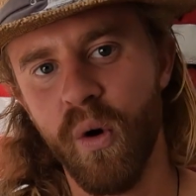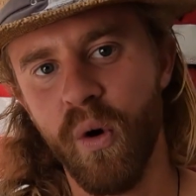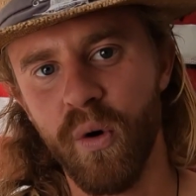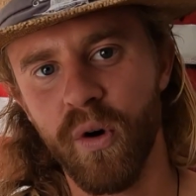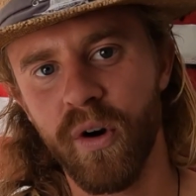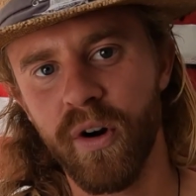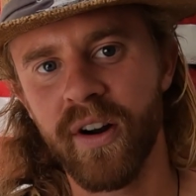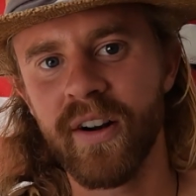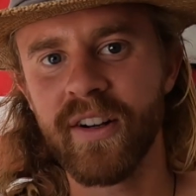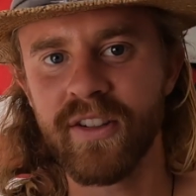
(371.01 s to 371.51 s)

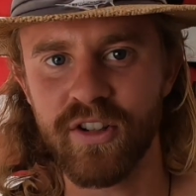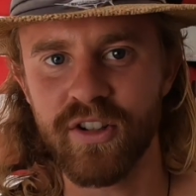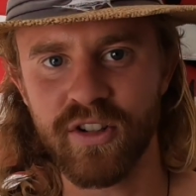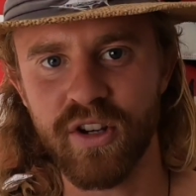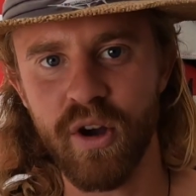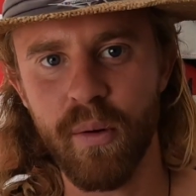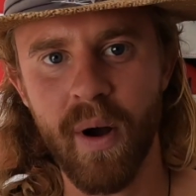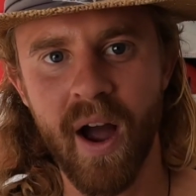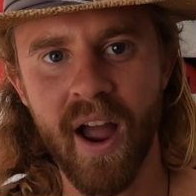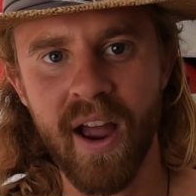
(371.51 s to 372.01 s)
Or just
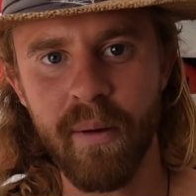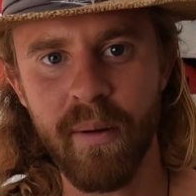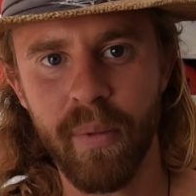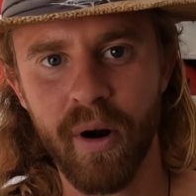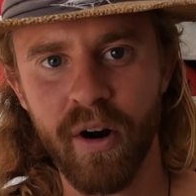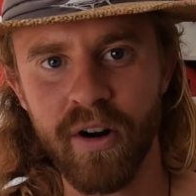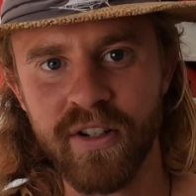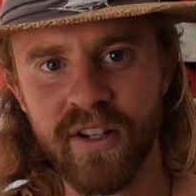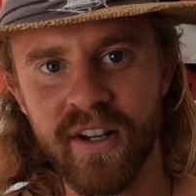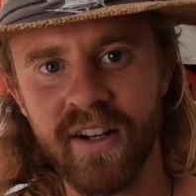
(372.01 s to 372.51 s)
go buy it in
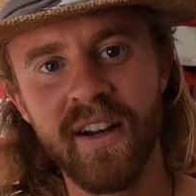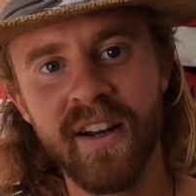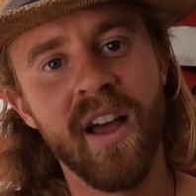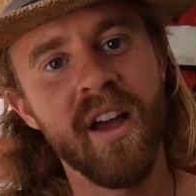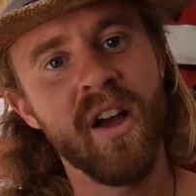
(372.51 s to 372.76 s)
person,